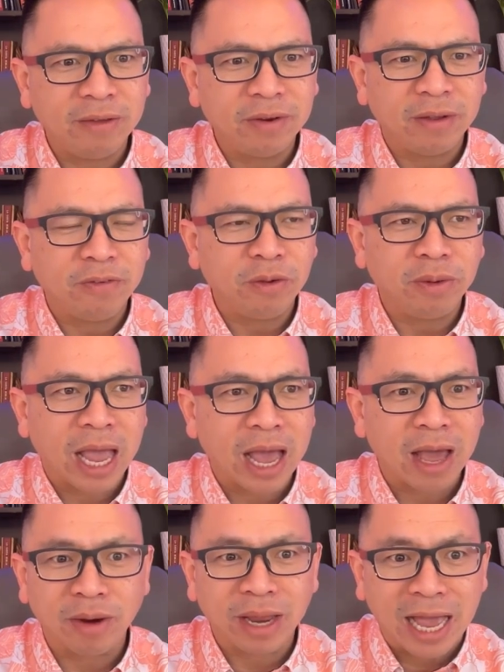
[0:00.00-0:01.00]
even if you
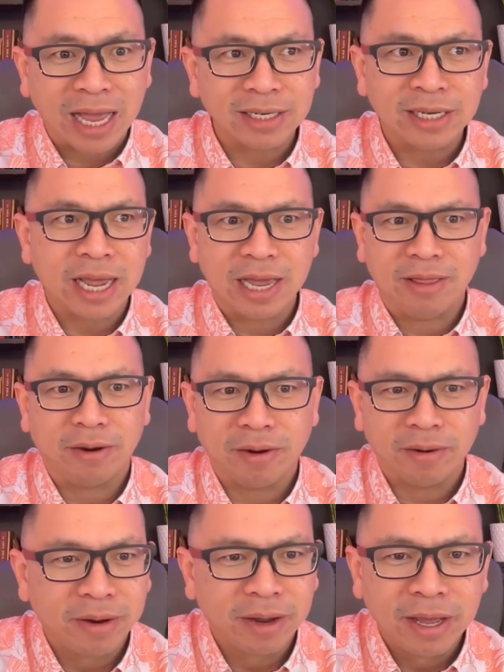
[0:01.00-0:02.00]
can or can't take
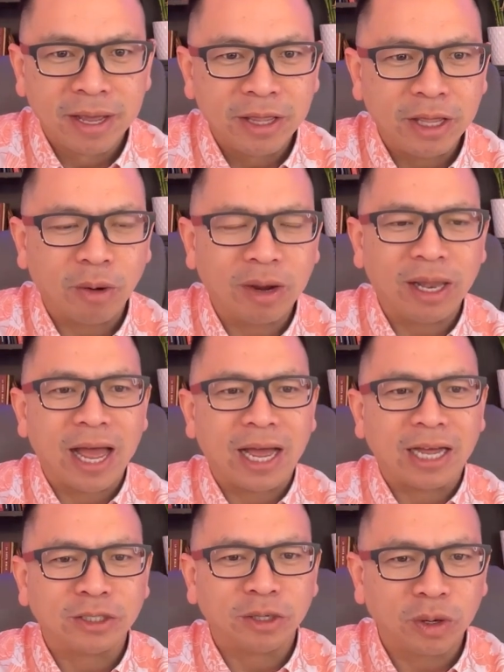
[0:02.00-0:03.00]
their
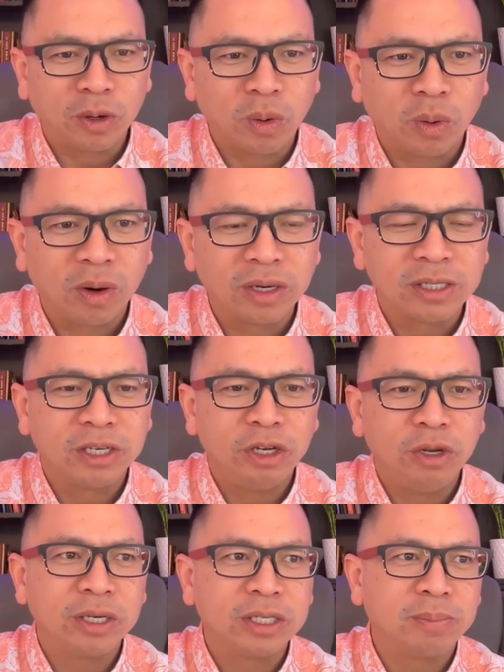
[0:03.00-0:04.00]
class or their course,
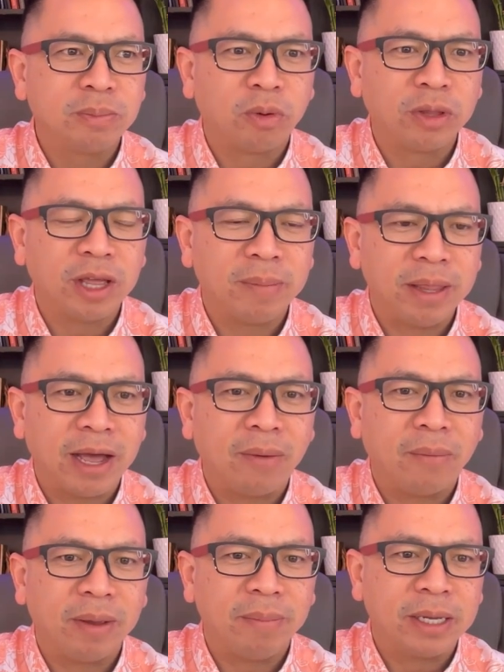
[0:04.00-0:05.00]
you can support them in that
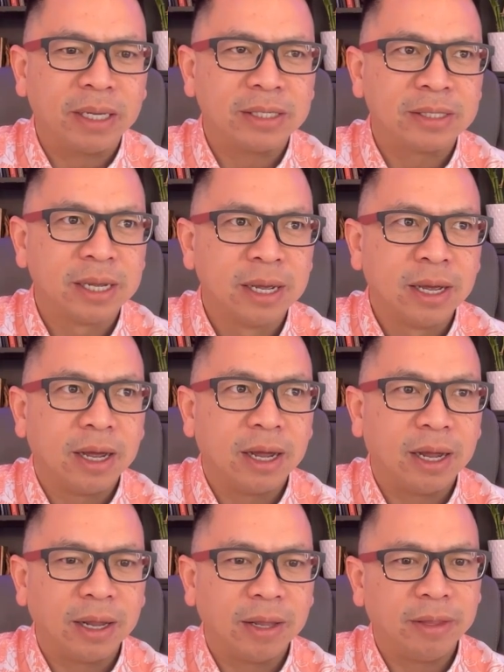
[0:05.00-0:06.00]
way because
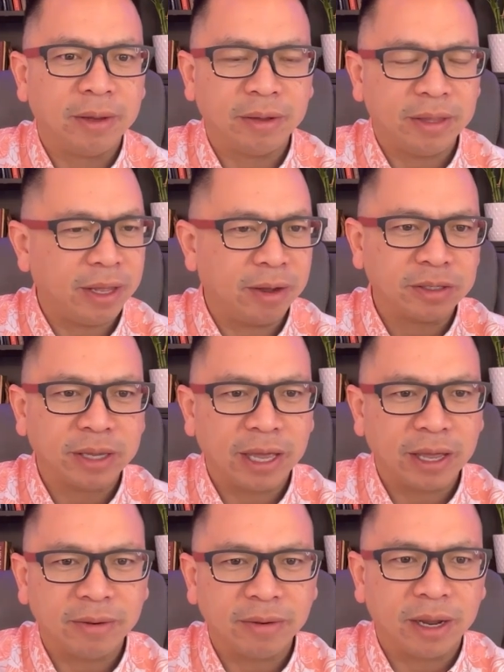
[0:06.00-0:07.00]
they also
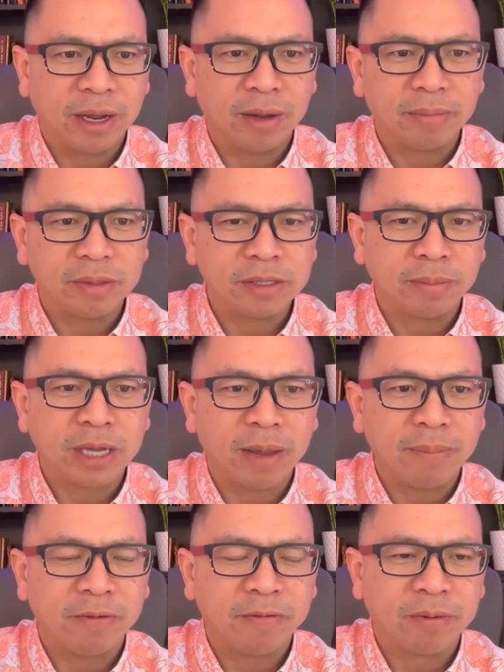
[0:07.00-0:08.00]
get some
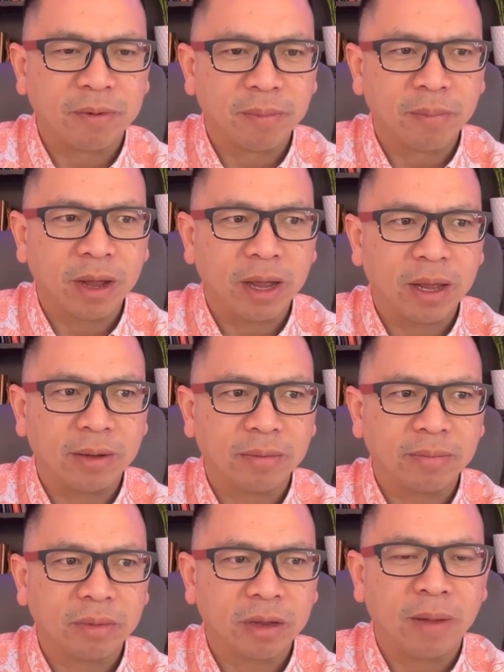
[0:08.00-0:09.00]
type of
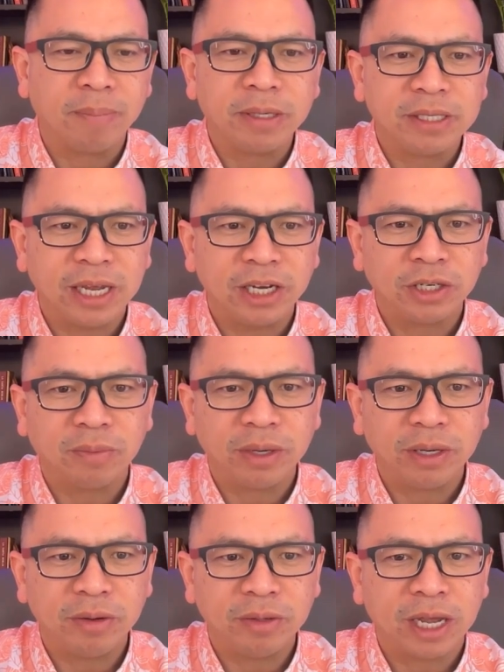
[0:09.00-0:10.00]
compensation
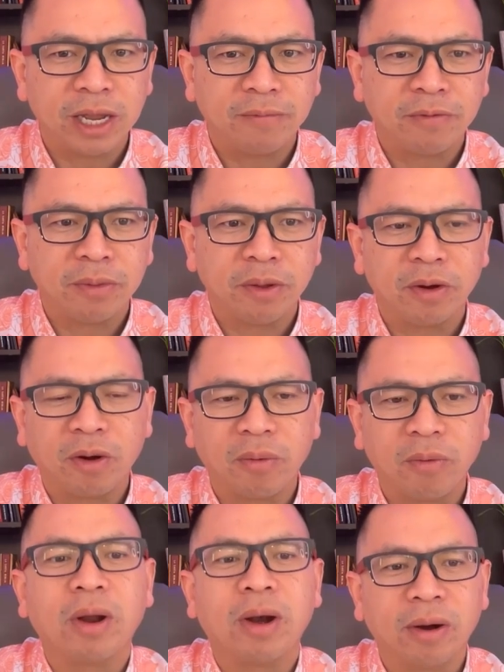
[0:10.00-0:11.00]
when you sign up for their
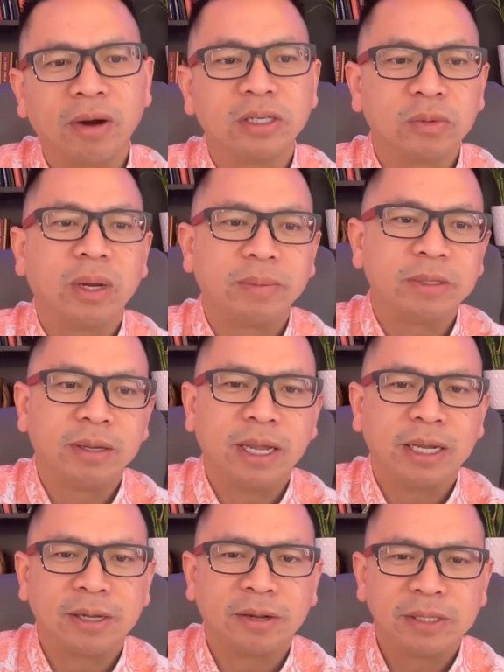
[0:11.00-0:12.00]
credit card as well. So
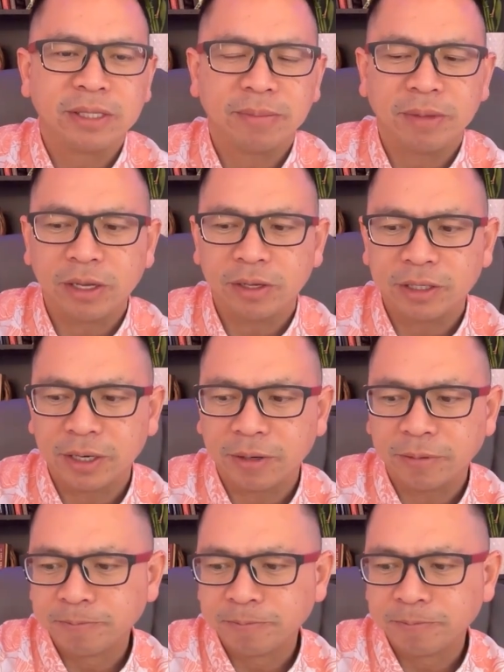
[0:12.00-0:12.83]
that's always something good to